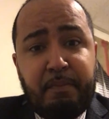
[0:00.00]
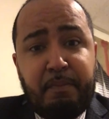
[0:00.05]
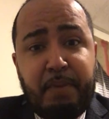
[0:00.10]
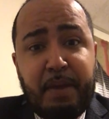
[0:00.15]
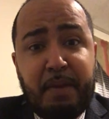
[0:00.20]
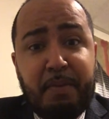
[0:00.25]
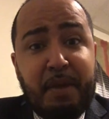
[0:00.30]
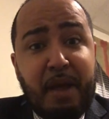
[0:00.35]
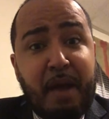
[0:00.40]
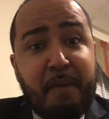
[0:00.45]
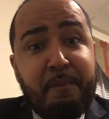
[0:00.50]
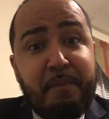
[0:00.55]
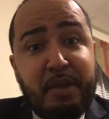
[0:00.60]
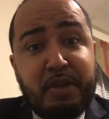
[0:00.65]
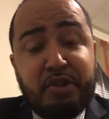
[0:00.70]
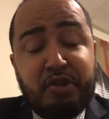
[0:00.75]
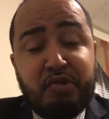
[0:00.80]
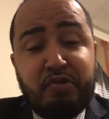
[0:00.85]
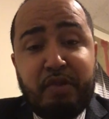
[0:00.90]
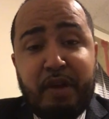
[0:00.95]
Baby, I
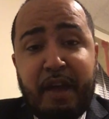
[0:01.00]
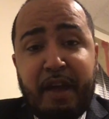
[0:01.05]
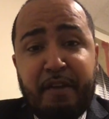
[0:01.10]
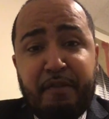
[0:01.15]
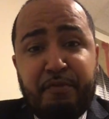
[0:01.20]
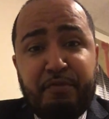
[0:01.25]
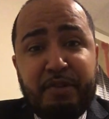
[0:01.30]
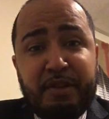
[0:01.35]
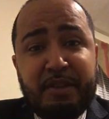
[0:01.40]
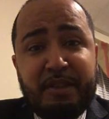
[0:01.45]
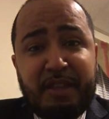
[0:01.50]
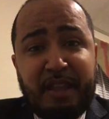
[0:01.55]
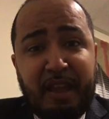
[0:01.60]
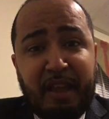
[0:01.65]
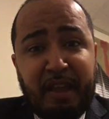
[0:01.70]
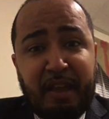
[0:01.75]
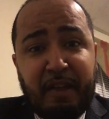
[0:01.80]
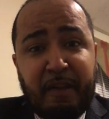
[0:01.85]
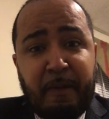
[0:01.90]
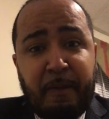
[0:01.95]
miss you every
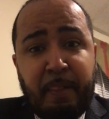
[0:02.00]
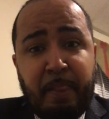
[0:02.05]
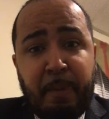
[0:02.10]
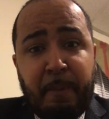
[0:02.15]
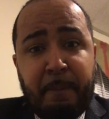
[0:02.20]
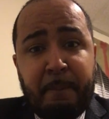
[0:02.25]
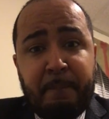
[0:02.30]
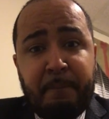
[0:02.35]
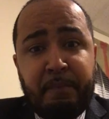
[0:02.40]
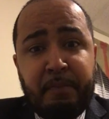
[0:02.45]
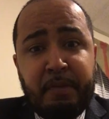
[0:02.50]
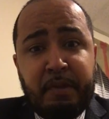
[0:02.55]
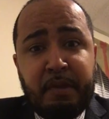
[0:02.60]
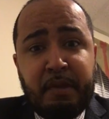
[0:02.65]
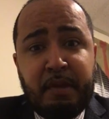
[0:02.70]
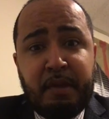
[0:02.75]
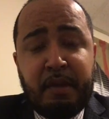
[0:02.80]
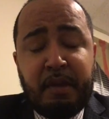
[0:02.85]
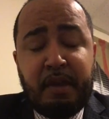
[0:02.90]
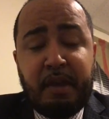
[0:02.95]
day.
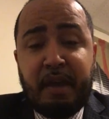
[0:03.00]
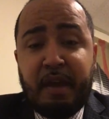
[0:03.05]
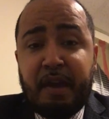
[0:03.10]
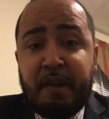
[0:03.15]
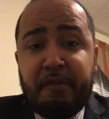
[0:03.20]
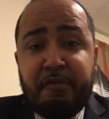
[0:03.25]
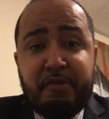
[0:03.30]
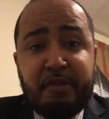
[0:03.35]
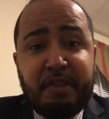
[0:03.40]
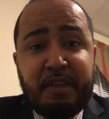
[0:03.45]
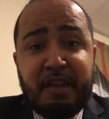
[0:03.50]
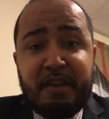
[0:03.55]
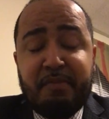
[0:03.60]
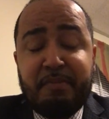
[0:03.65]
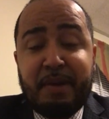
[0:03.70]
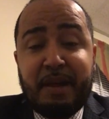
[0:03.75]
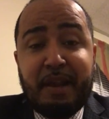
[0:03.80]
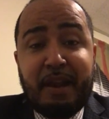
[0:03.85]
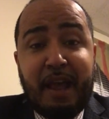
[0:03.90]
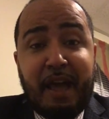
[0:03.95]
Every day
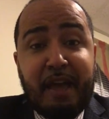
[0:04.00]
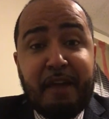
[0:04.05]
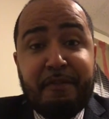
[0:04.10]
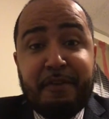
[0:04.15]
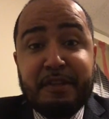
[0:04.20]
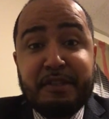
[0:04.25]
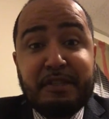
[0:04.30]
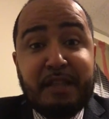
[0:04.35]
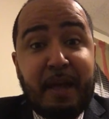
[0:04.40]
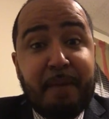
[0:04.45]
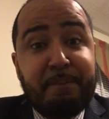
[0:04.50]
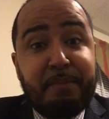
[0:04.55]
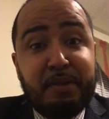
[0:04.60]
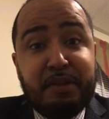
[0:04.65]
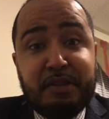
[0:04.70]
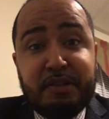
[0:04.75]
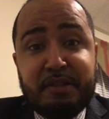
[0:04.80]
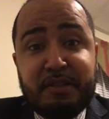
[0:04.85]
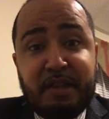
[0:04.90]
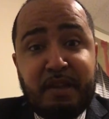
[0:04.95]
in my life has not
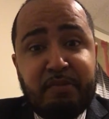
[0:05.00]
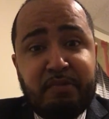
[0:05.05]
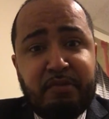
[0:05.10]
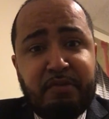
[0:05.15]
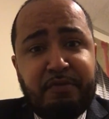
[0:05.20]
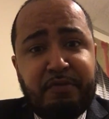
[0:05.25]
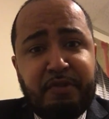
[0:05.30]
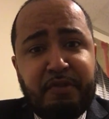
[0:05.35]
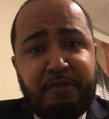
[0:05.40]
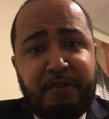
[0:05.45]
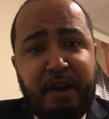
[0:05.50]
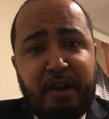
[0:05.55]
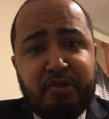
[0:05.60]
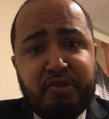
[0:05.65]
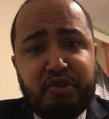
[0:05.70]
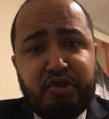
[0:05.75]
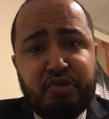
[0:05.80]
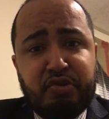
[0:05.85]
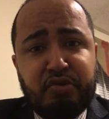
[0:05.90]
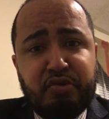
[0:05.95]
been the same with you
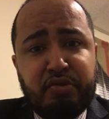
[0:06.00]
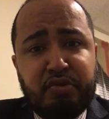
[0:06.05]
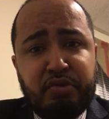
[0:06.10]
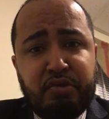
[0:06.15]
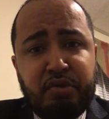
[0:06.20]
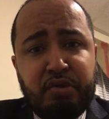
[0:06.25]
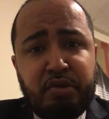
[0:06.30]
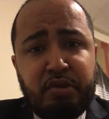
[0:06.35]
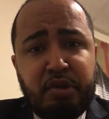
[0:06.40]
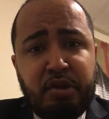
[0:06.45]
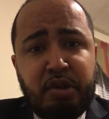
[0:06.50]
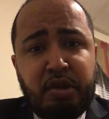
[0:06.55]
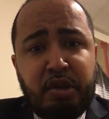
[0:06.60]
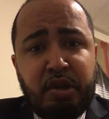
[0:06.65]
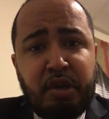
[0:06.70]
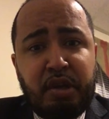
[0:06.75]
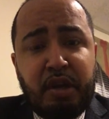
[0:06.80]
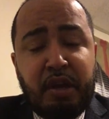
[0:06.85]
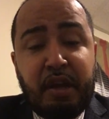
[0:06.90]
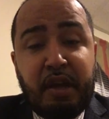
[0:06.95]
without you.
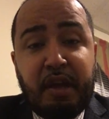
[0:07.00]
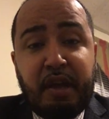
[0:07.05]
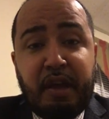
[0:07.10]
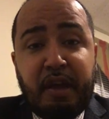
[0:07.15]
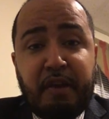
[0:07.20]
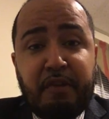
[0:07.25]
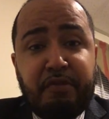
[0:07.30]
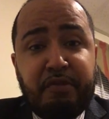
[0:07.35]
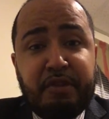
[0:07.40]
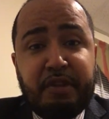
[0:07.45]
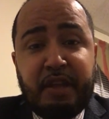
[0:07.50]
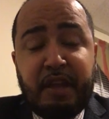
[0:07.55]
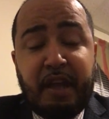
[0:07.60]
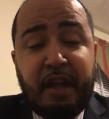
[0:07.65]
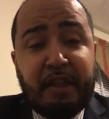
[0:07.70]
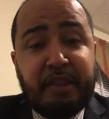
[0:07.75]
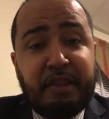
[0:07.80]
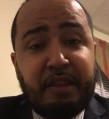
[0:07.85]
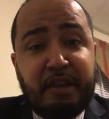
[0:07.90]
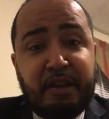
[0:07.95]
Every day
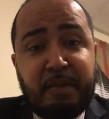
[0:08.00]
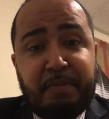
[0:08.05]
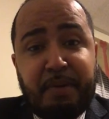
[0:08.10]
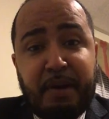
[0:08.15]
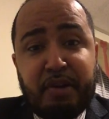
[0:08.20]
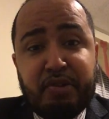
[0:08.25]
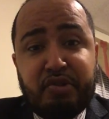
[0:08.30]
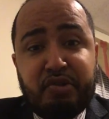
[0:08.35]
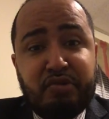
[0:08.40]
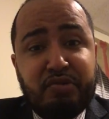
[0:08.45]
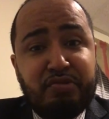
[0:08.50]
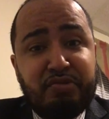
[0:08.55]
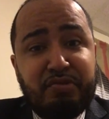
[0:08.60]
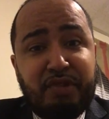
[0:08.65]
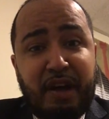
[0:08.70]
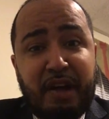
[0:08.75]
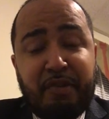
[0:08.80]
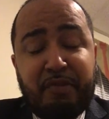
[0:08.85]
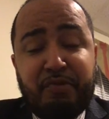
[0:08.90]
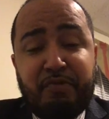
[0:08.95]
I think about
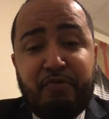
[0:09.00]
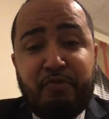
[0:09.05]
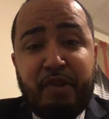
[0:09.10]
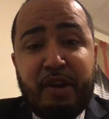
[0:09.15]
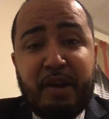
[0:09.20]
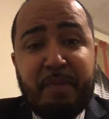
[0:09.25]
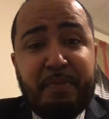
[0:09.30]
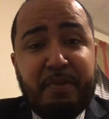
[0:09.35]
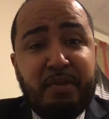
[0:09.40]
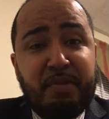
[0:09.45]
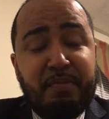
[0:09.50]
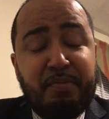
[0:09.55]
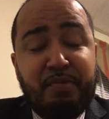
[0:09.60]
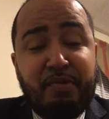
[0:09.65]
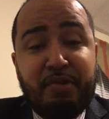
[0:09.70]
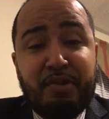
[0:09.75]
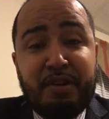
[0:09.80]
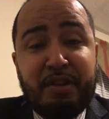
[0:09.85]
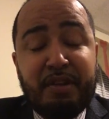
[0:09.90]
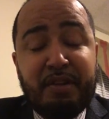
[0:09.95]
you. I wake up in the
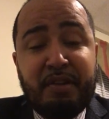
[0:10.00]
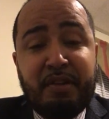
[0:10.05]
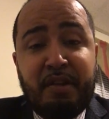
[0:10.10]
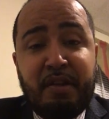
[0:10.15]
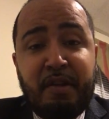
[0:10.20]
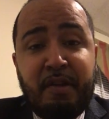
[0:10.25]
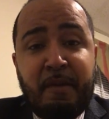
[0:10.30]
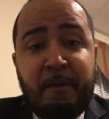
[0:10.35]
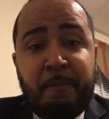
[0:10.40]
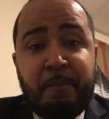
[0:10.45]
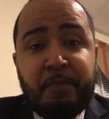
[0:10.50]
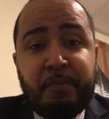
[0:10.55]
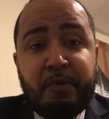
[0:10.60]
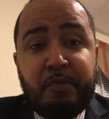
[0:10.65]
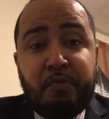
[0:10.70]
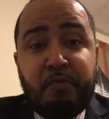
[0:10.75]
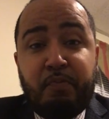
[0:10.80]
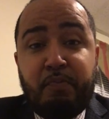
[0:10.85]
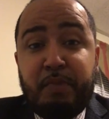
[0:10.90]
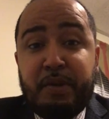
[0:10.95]
morning
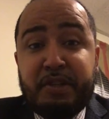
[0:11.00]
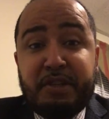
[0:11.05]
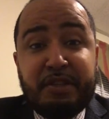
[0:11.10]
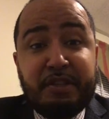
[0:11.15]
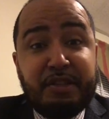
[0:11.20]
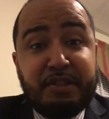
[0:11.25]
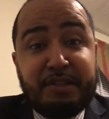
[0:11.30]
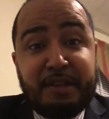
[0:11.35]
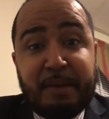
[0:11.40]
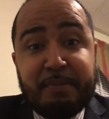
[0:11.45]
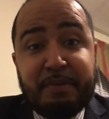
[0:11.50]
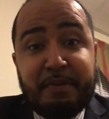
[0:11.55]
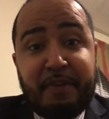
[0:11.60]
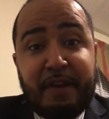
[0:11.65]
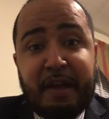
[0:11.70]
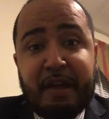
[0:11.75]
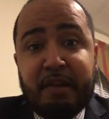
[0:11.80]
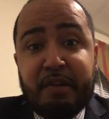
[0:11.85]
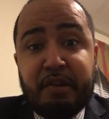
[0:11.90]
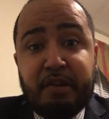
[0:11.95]
missing the time that I've
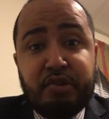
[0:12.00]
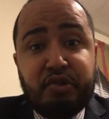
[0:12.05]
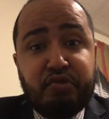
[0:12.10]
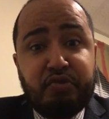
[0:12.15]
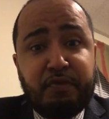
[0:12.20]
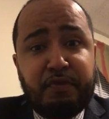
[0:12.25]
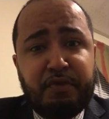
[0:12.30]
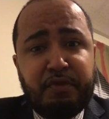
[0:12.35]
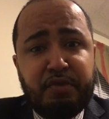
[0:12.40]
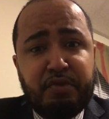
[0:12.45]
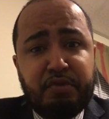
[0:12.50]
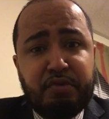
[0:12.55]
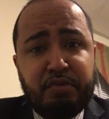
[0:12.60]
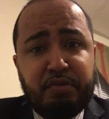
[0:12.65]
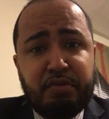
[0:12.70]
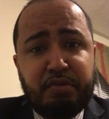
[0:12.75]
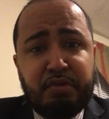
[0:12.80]
had lunch with you.